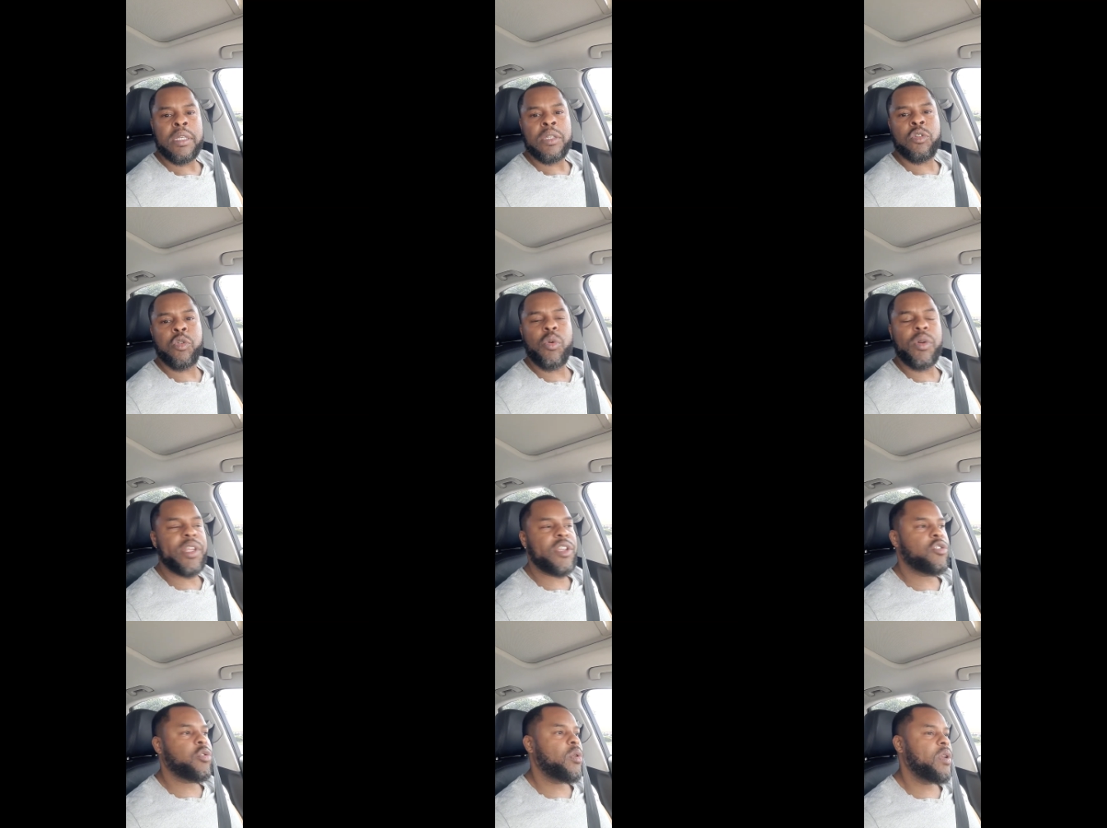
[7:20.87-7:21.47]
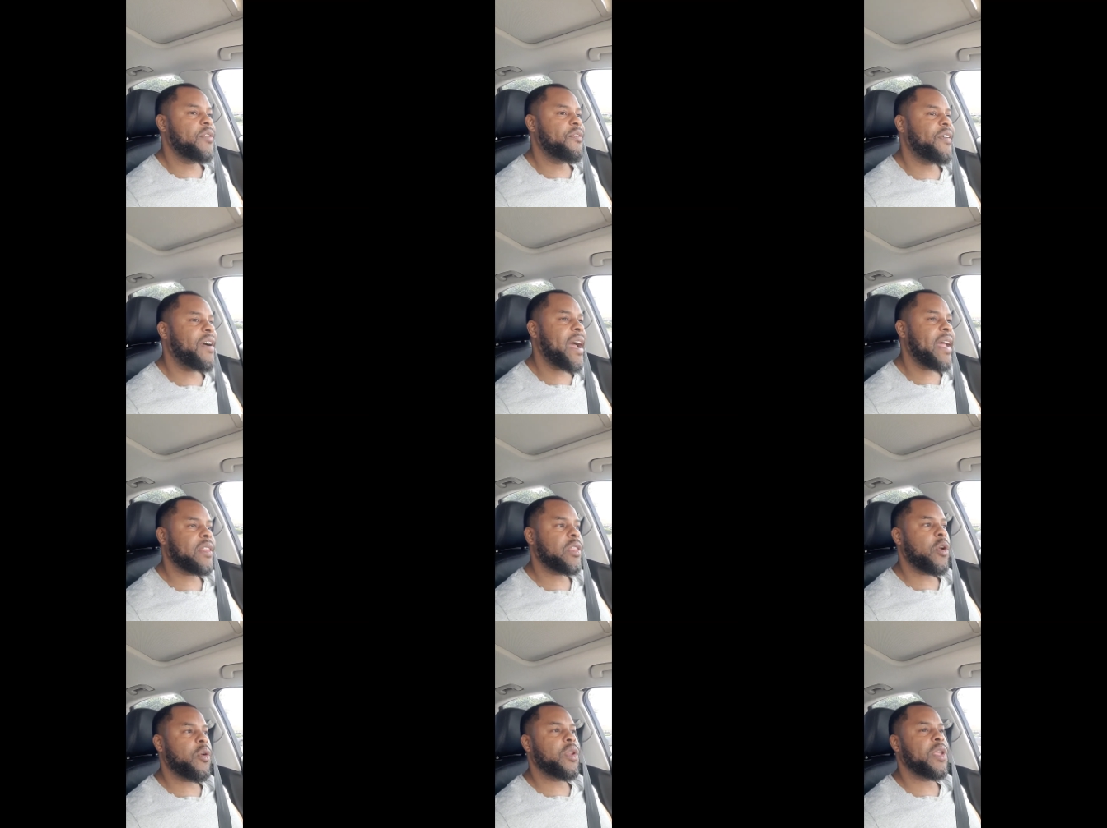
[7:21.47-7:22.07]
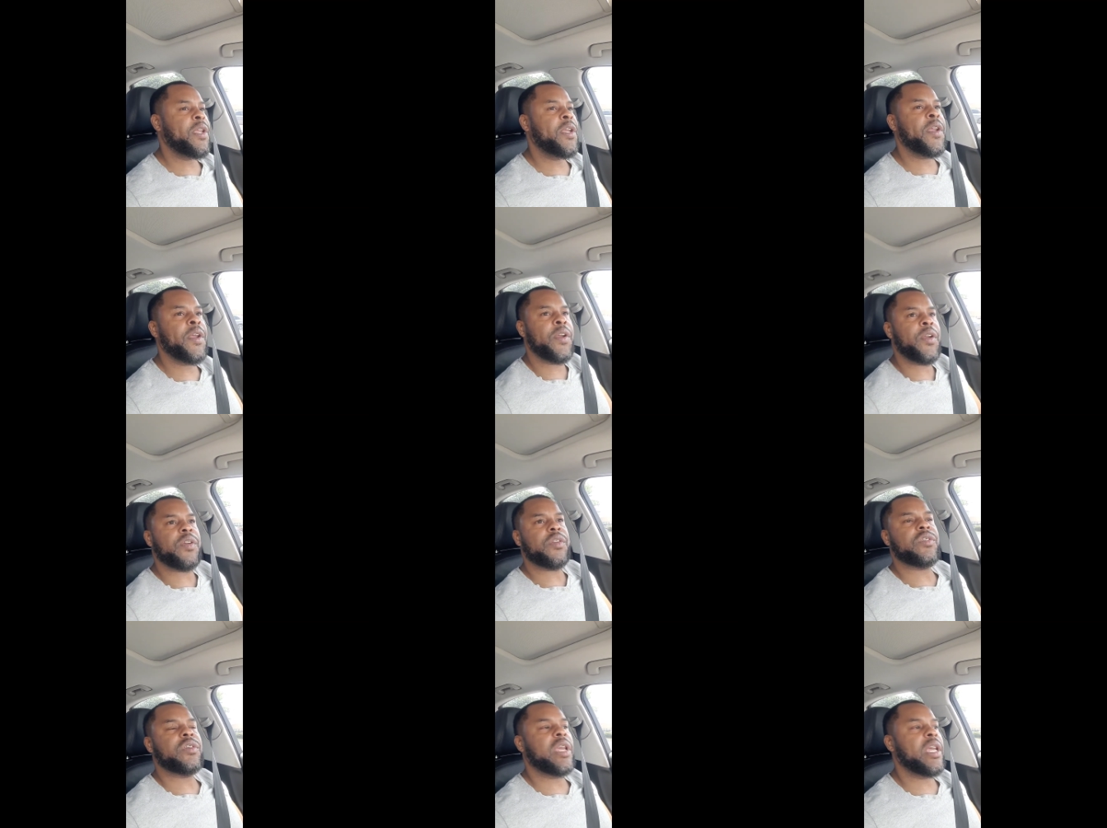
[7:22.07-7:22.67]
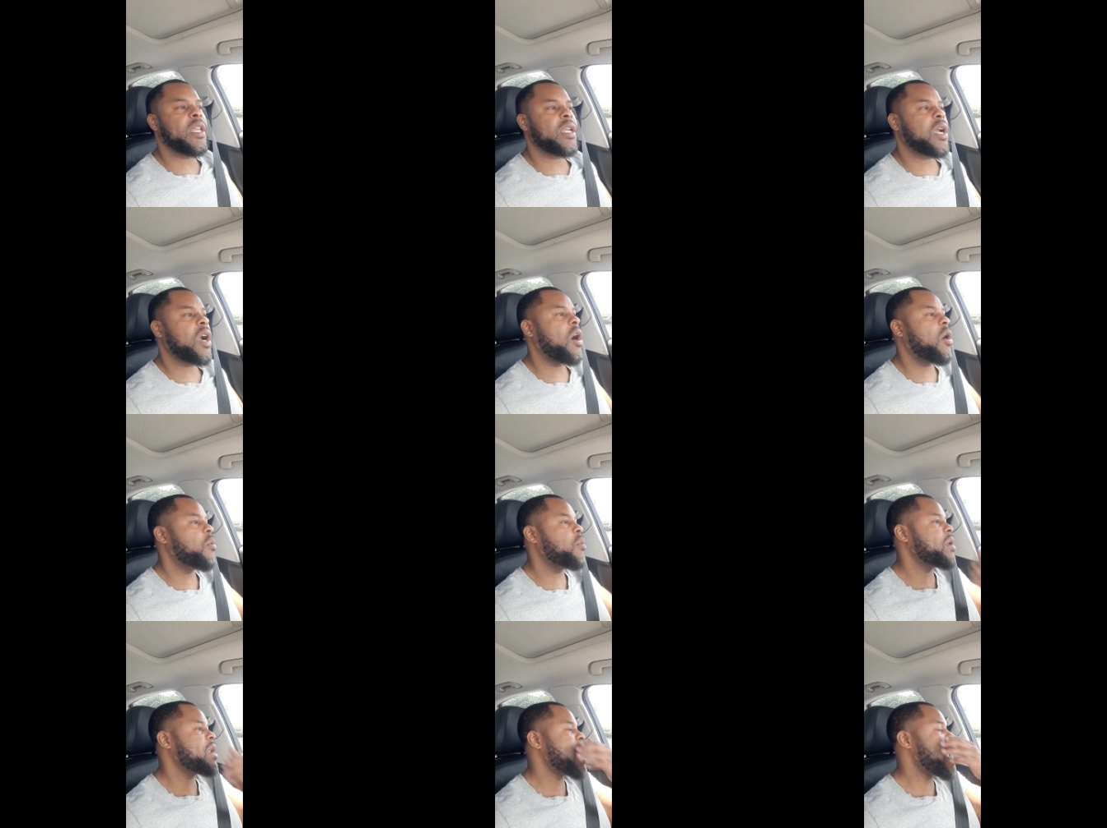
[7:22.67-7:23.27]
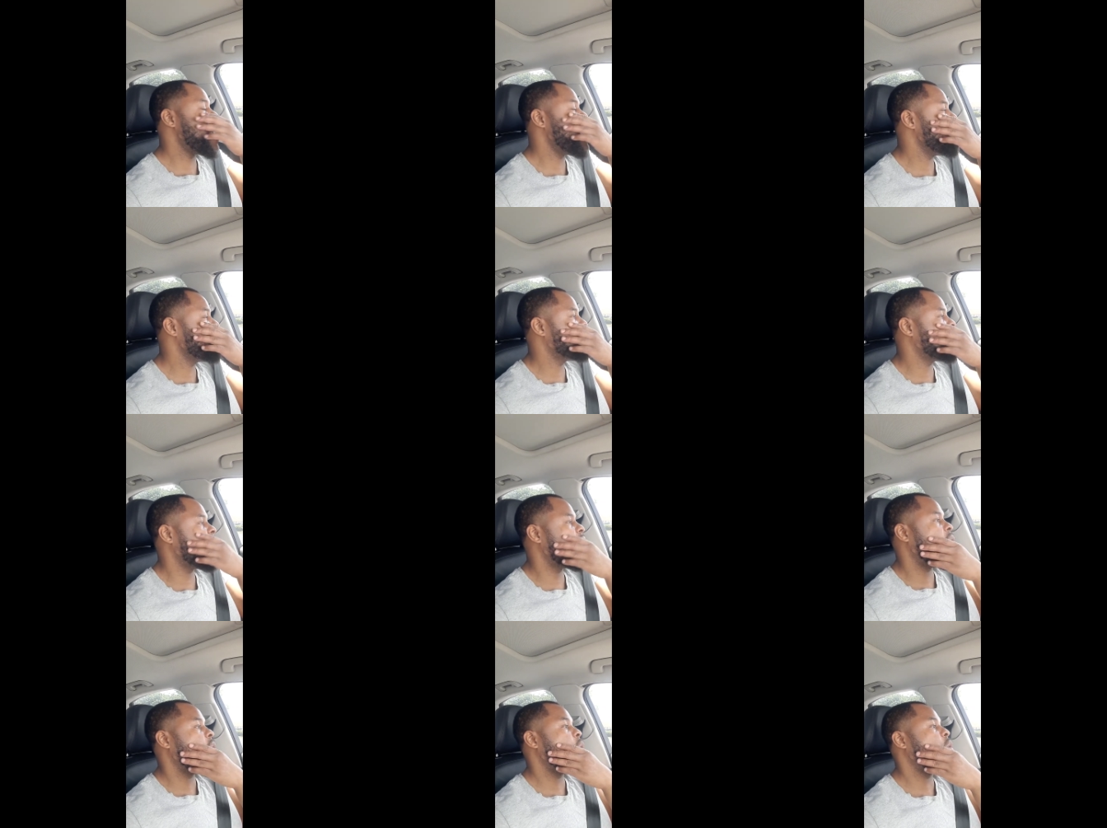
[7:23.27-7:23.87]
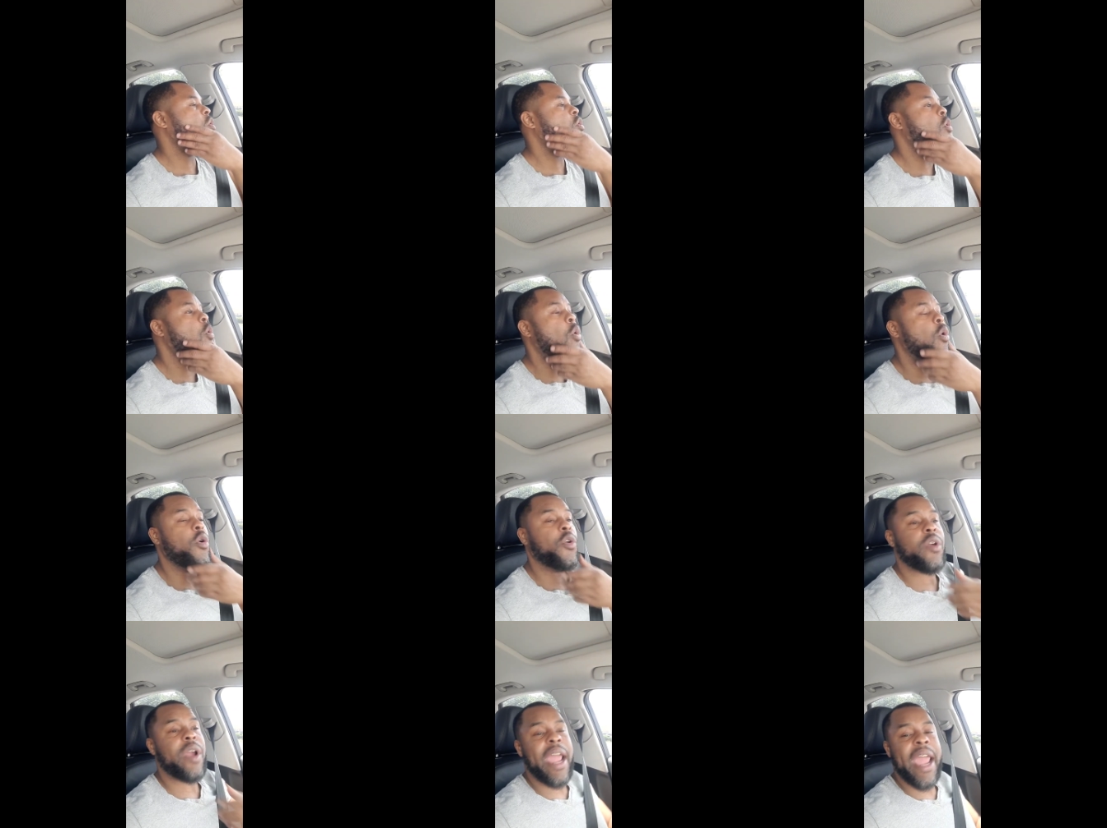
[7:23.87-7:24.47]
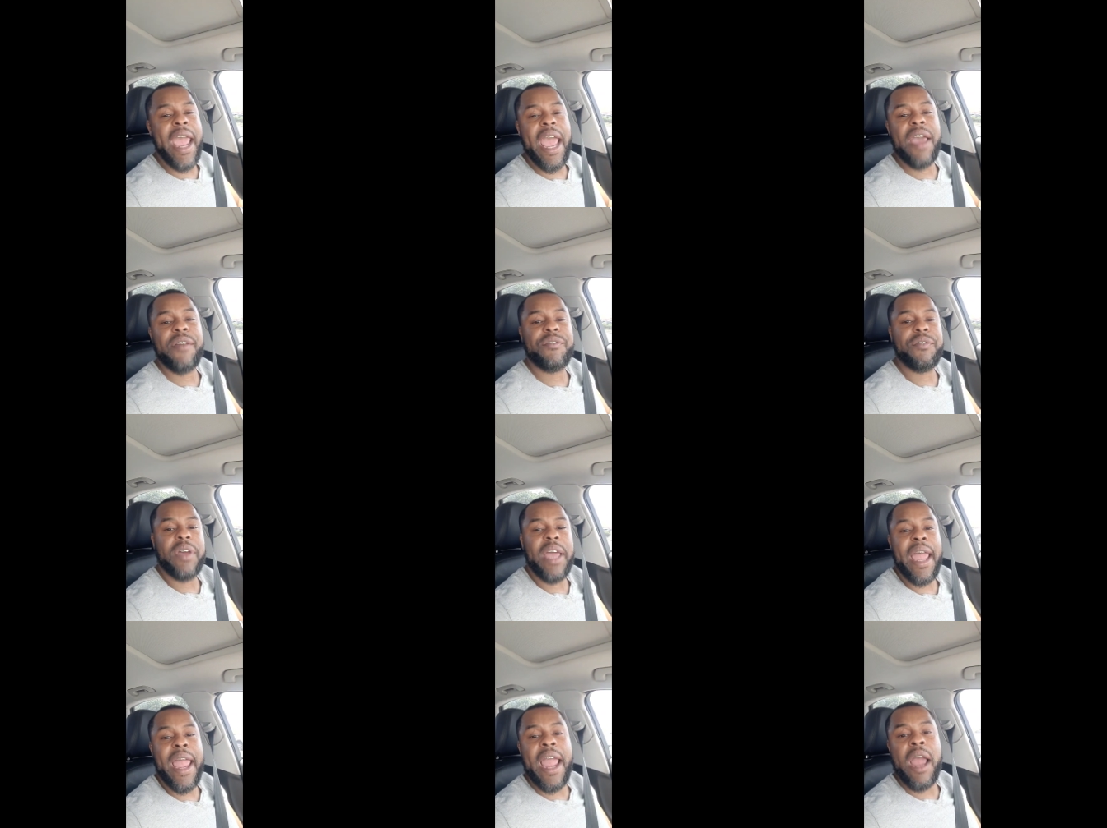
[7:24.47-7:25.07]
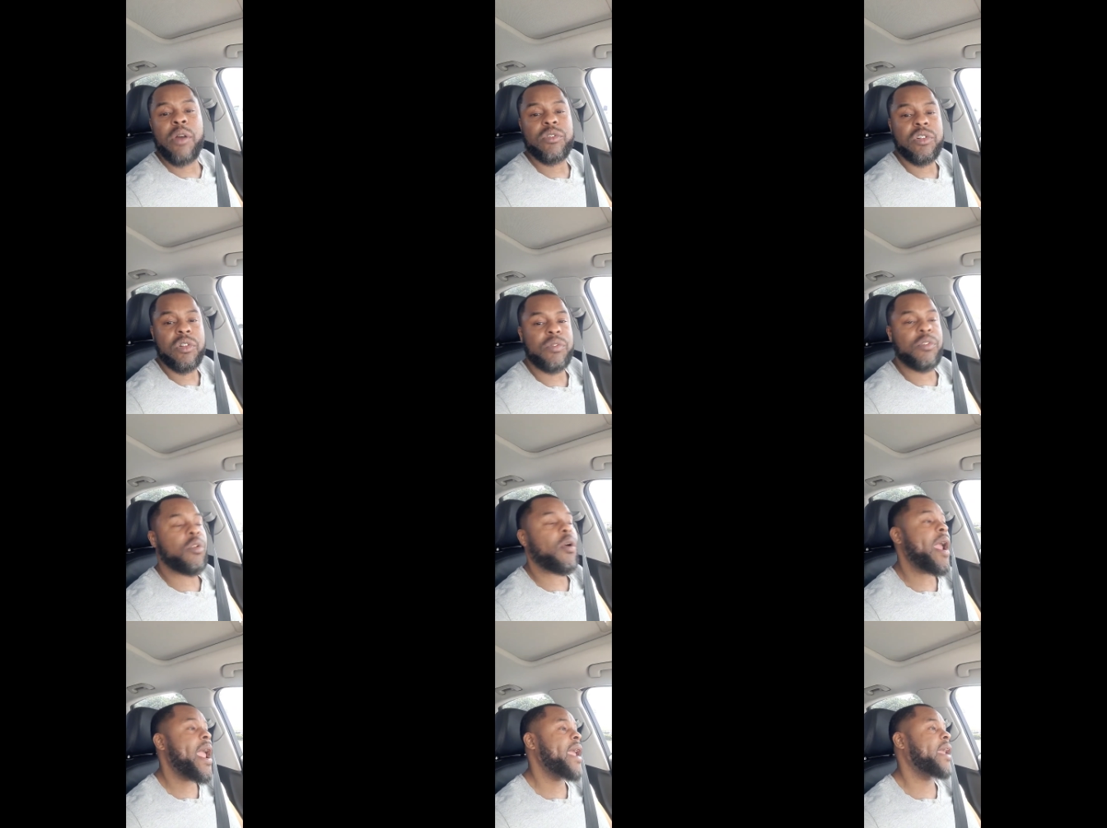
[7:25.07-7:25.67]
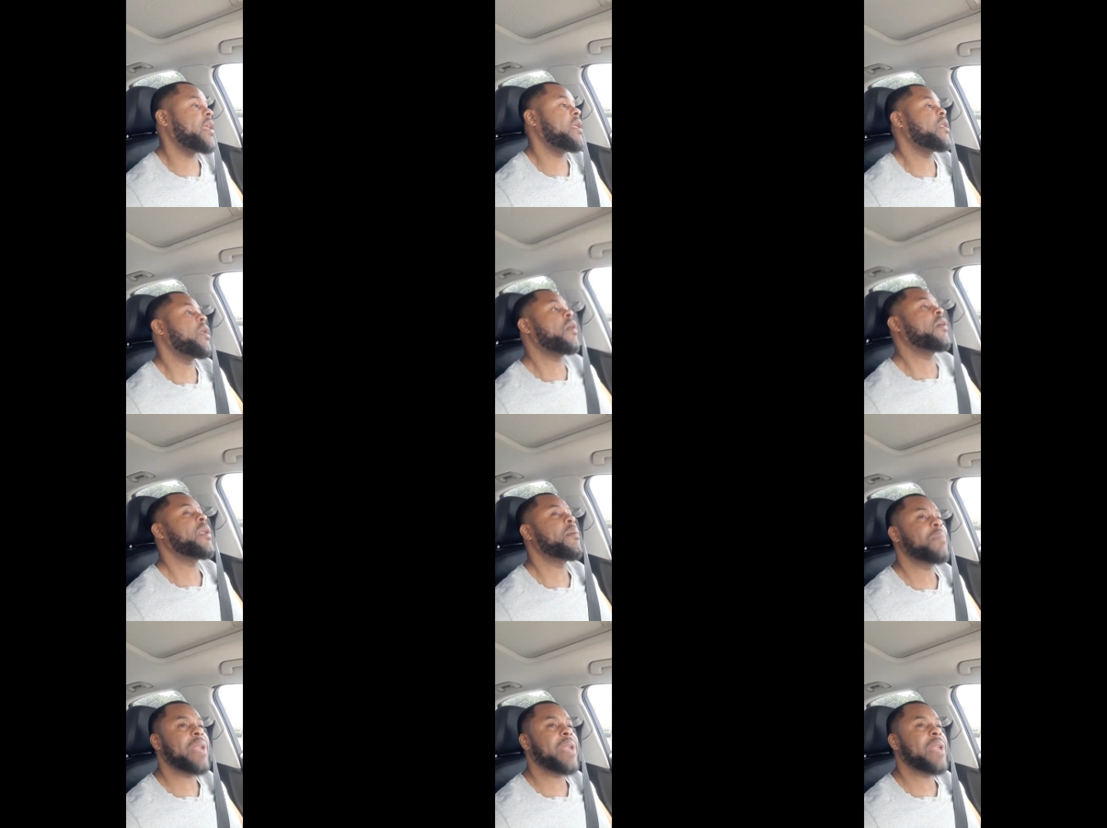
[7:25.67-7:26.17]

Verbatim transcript: 20, 25, 30 years getting caught with an eight ball, quarter, half an ounce of crack and all.